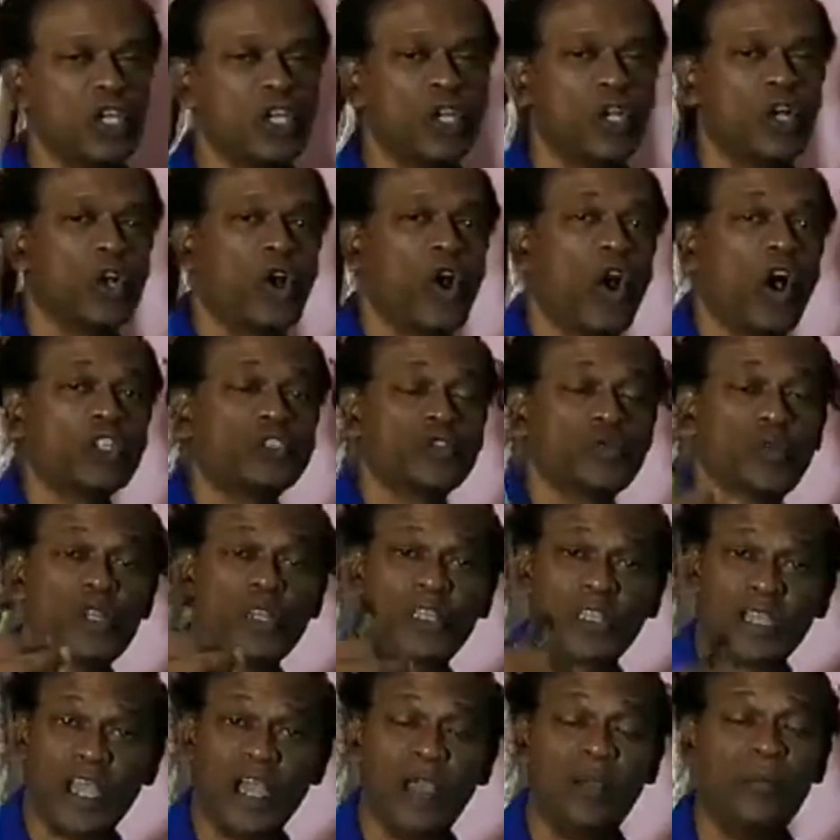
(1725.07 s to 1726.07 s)
Cords will
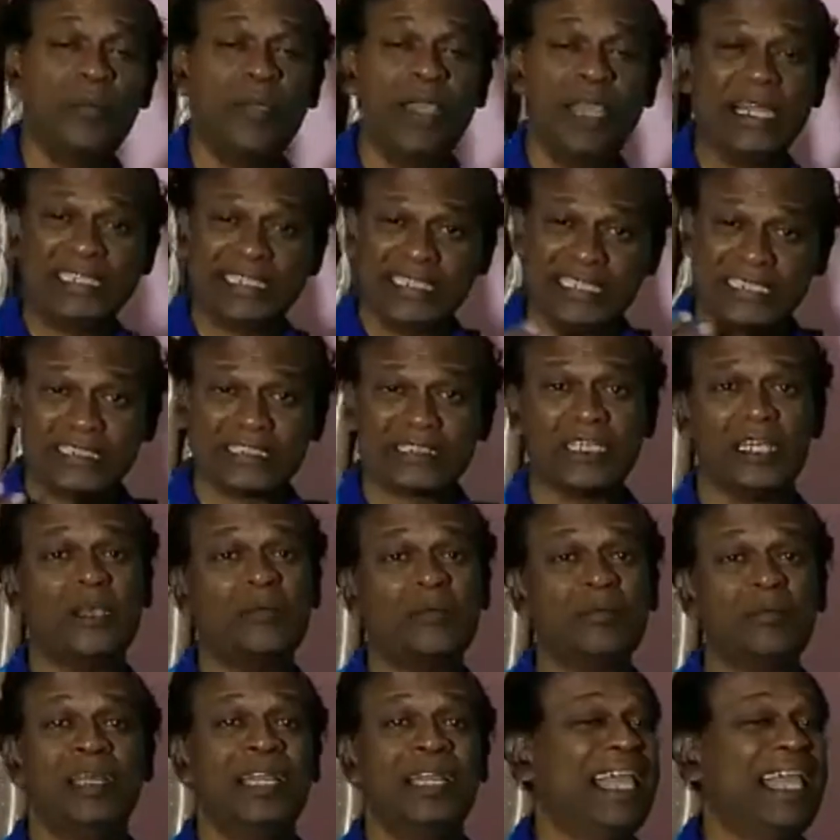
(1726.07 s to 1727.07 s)
come and disturb
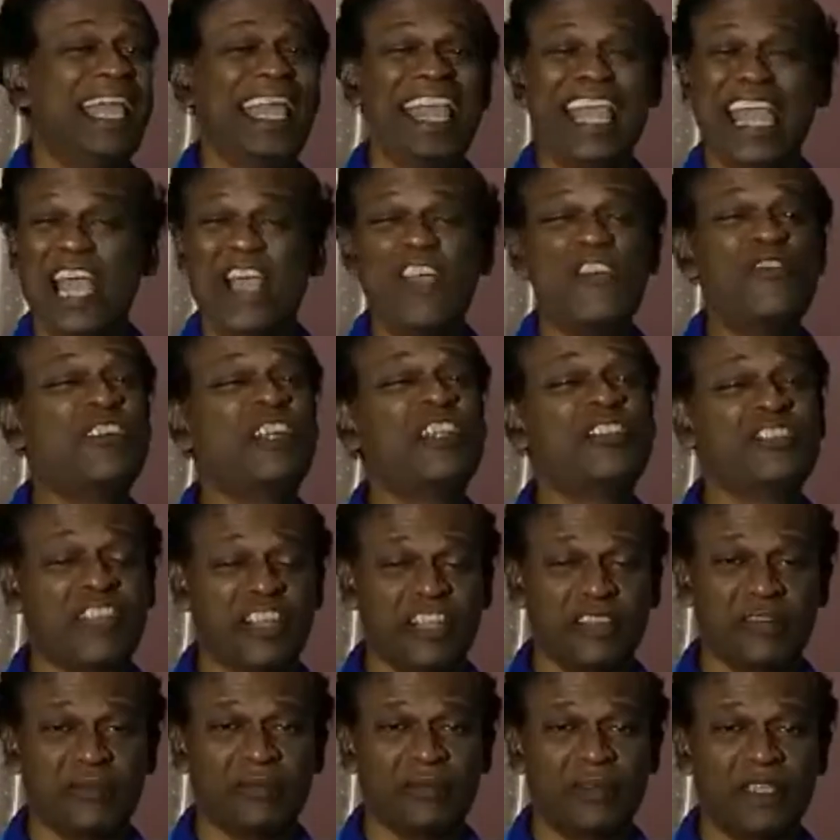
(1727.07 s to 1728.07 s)

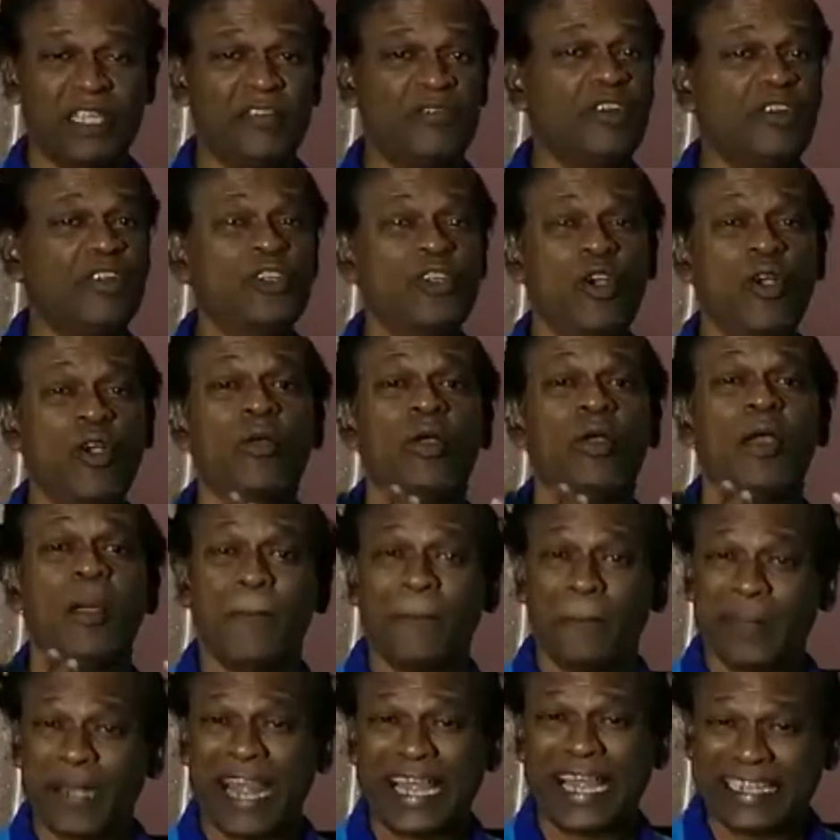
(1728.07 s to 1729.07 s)
everything. Even your
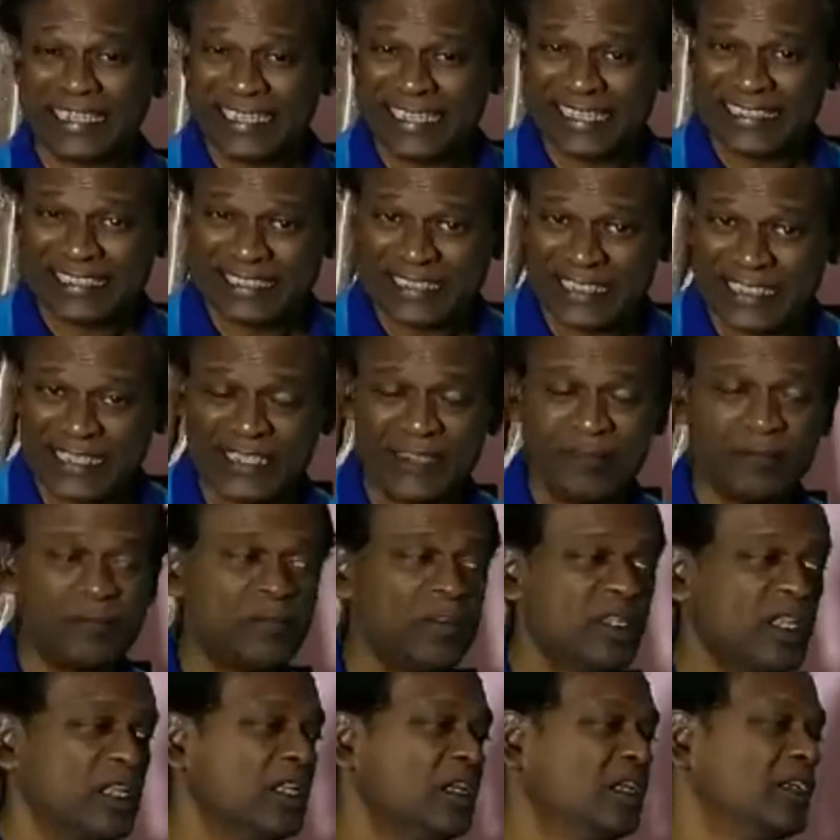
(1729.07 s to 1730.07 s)
pregnancy,
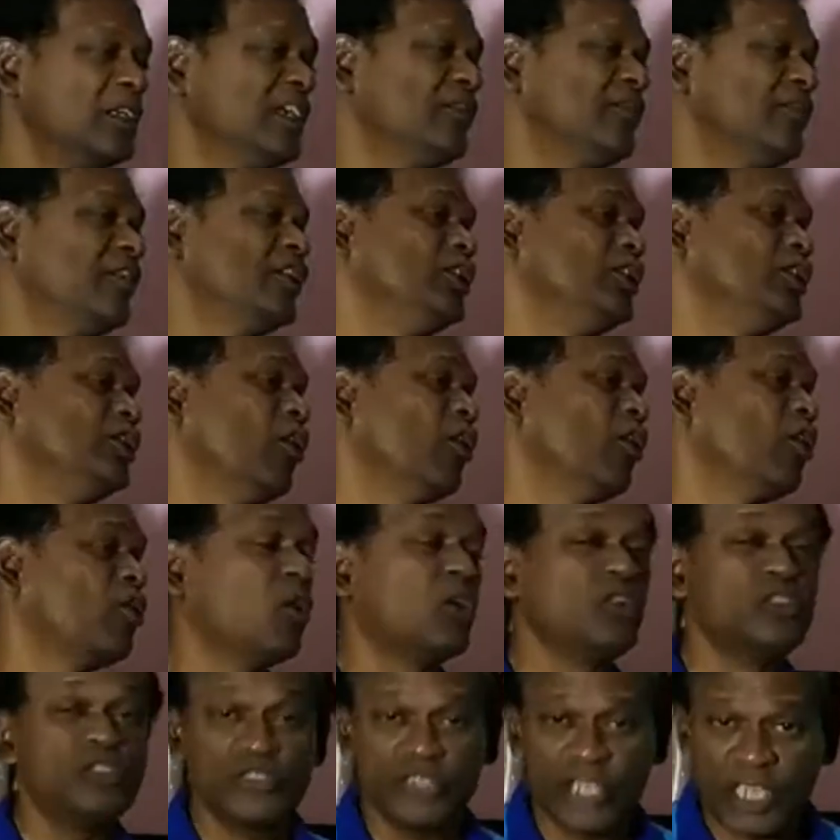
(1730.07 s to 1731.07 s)
even your
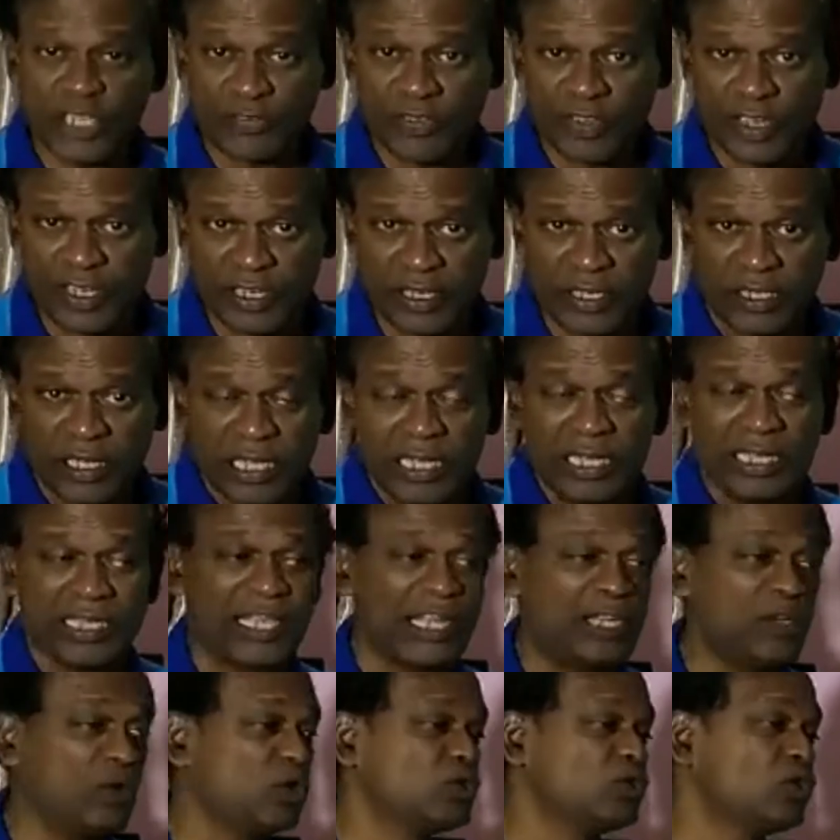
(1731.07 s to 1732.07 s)
conceiving can
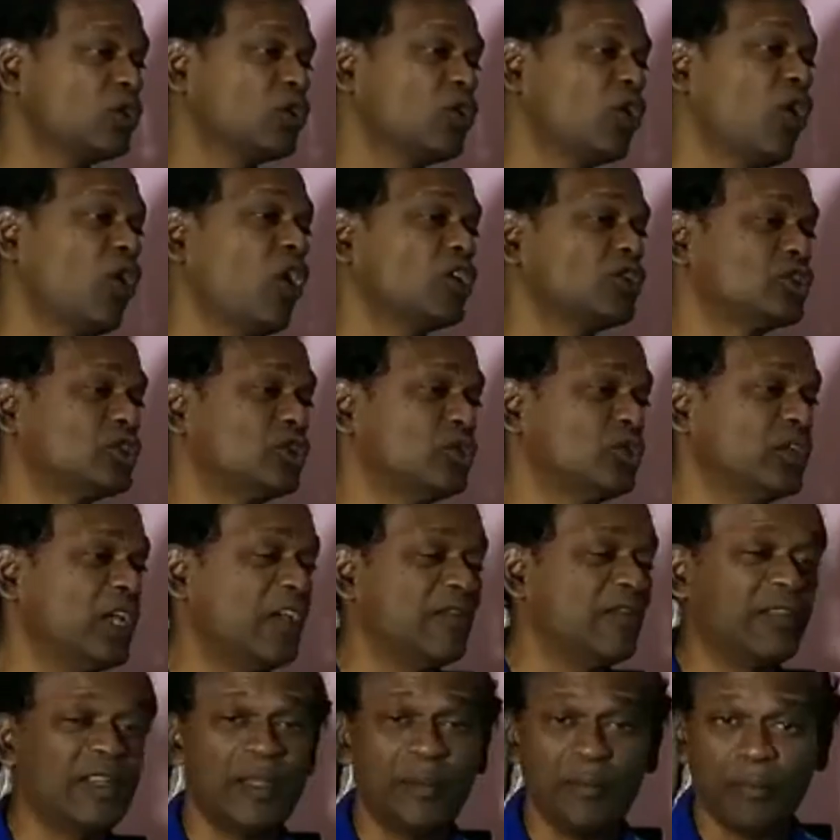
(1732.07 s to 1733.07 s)
also cause you to have
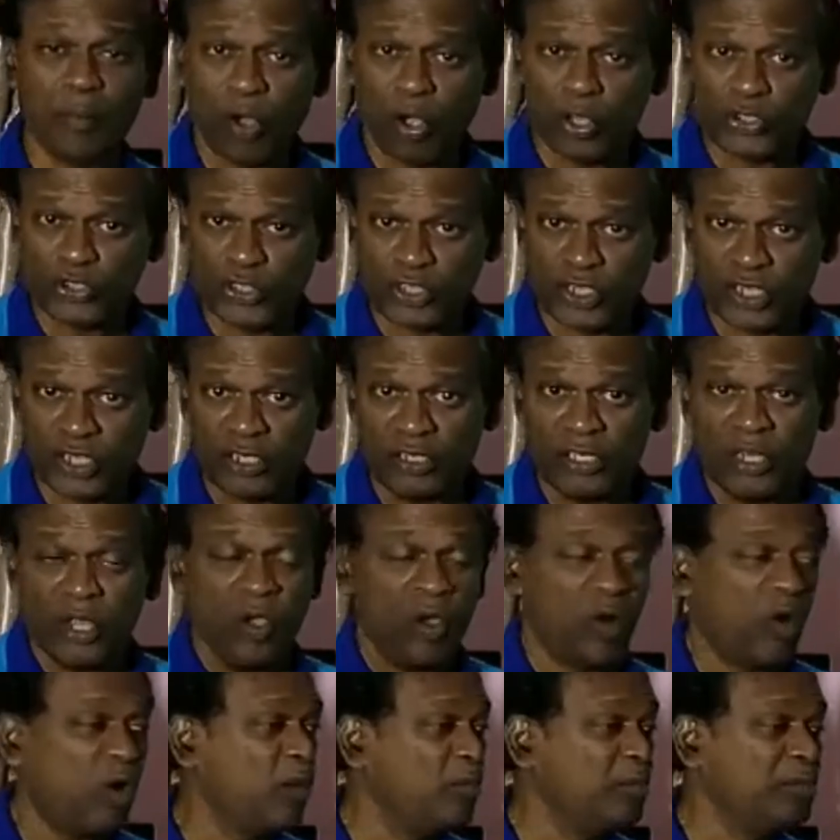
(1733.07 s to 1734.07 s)
an abortion
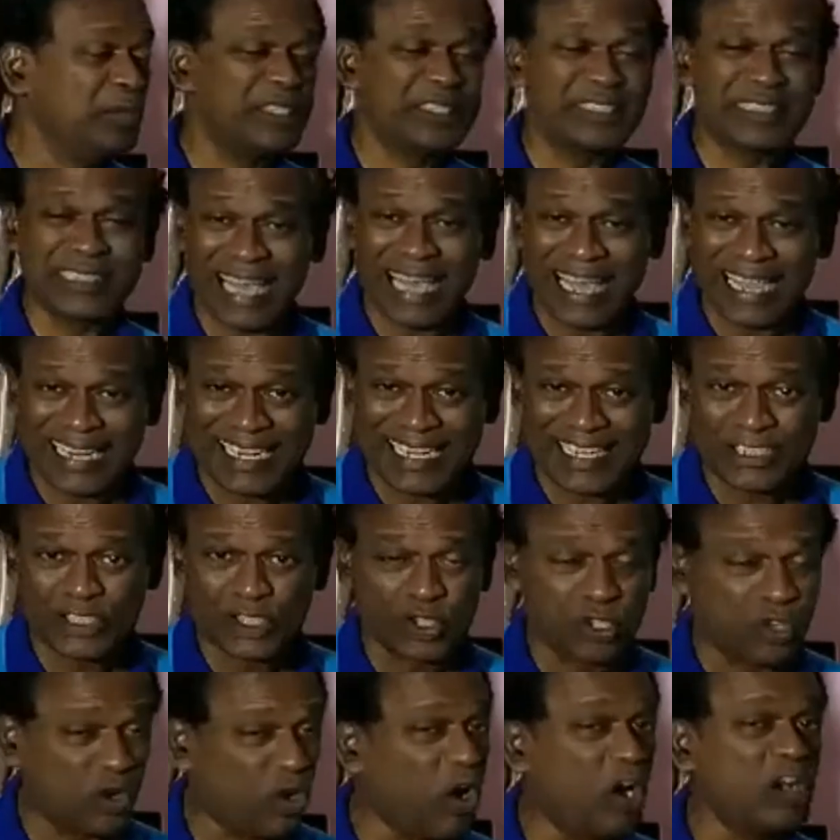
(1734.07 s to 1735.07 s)
or miscarriage.
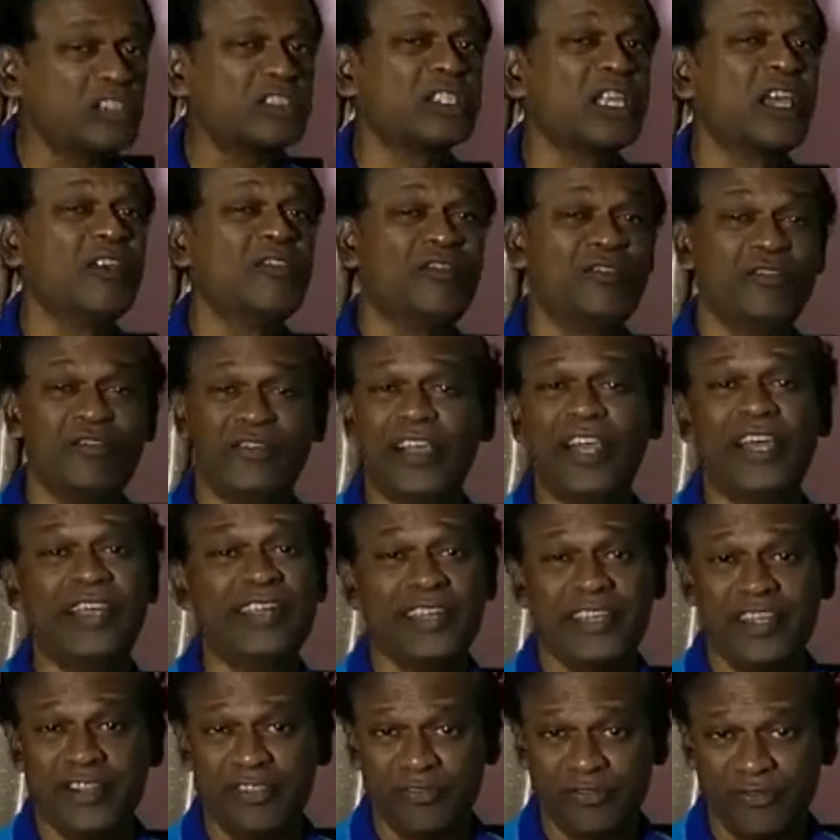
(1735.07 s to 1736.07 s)
Cords are
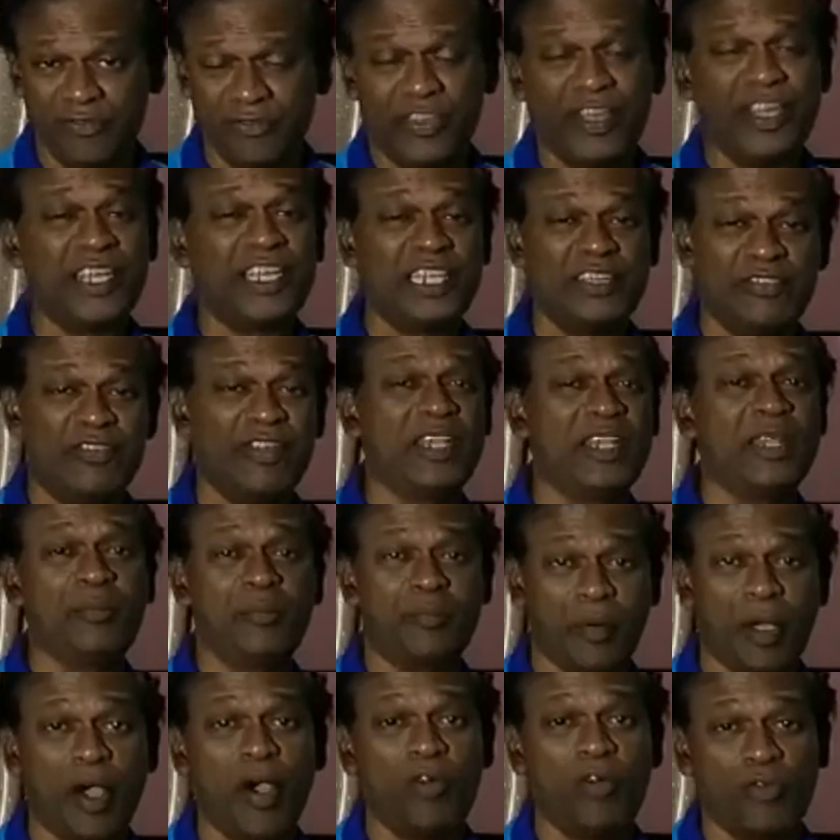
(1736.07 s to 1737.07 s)
very, very, very
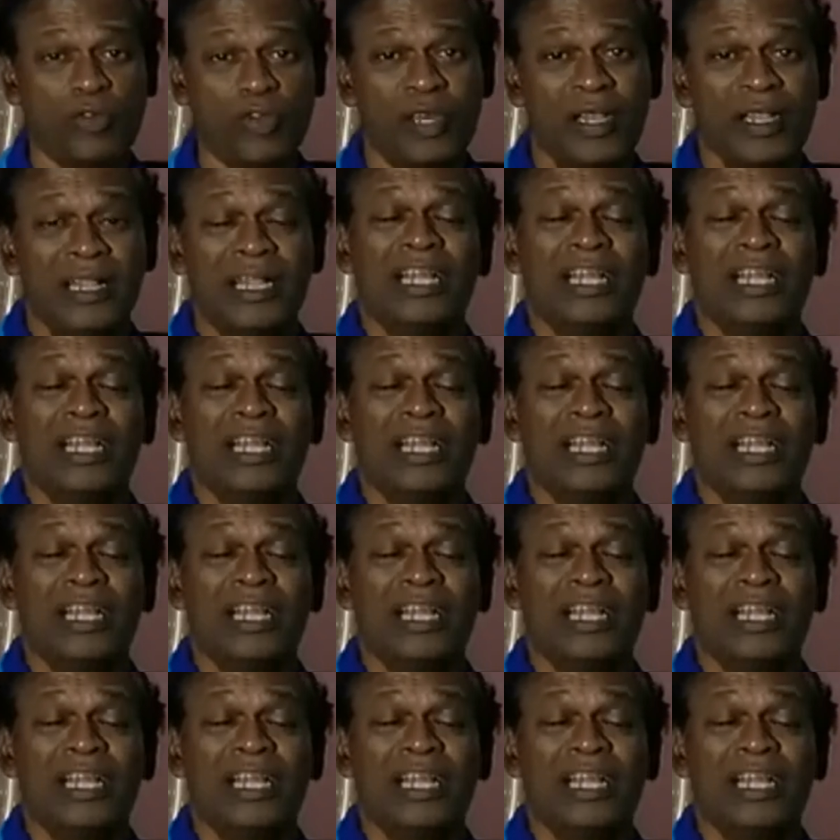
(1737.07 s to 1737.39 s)
powerful.